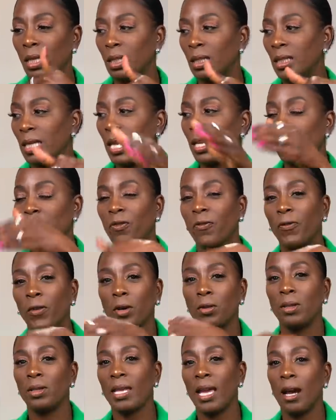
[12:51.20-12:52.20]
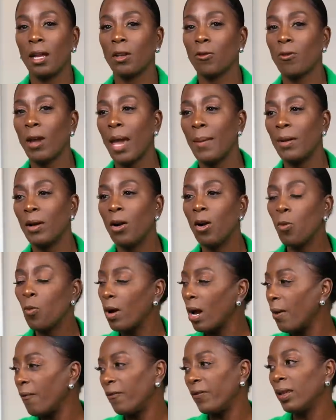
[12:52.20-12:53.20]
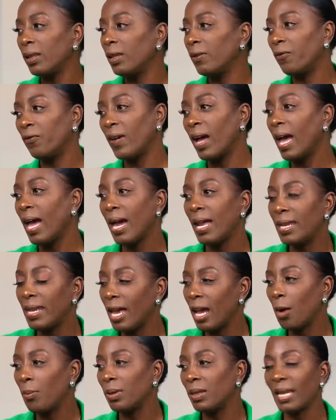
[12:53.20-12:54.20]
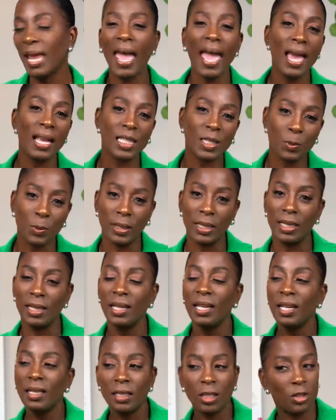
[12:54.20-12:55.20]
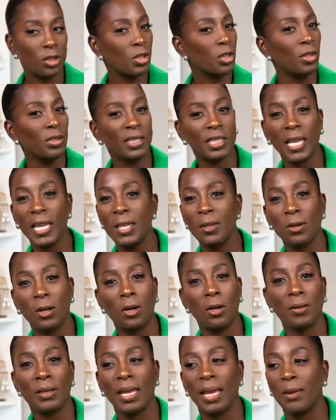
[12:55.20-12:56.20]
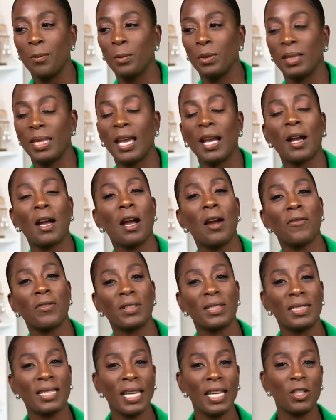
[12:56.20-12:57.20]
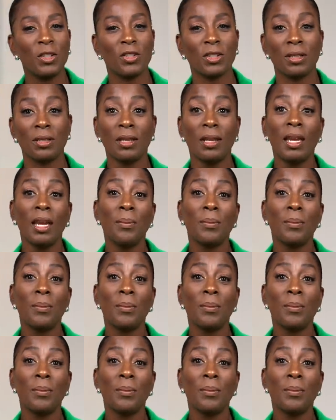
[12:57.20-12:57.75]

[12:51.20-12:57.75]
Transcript: take you further down the rabbit hole. Well, I'm feeling fine now, but last week, they're just continue on that with that conversation,